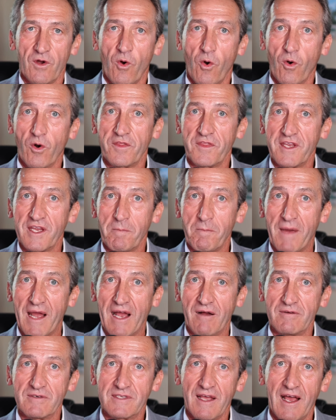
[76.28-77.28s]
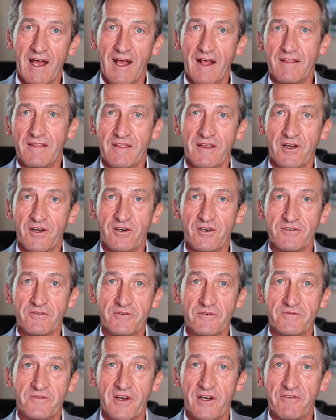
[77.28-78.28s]
or the amount on their
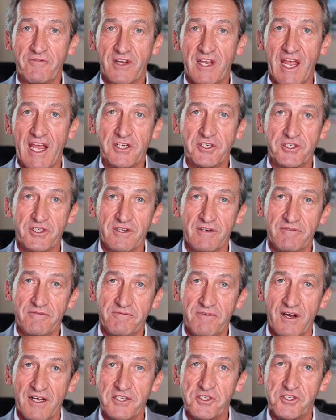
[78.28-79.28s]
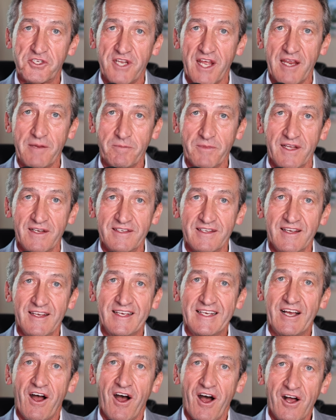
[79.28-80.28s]
verification of funds statement
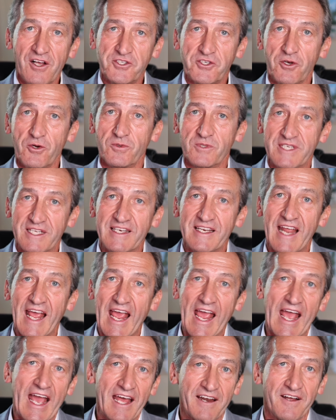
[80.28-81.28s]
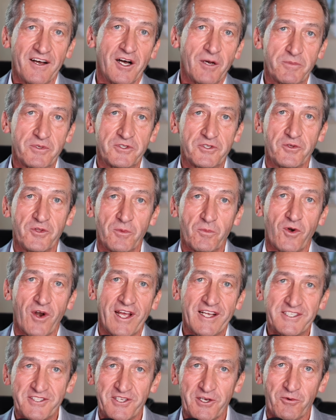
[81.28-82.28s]
also didn't add up to the
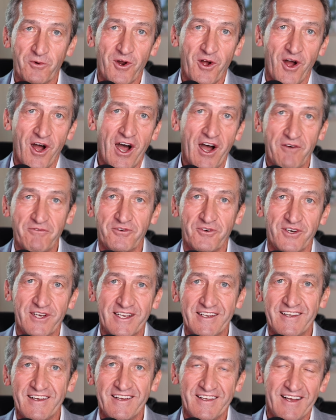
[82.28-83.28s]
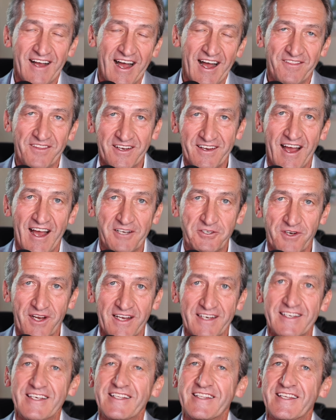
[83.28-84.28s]
price they were offering on the contract.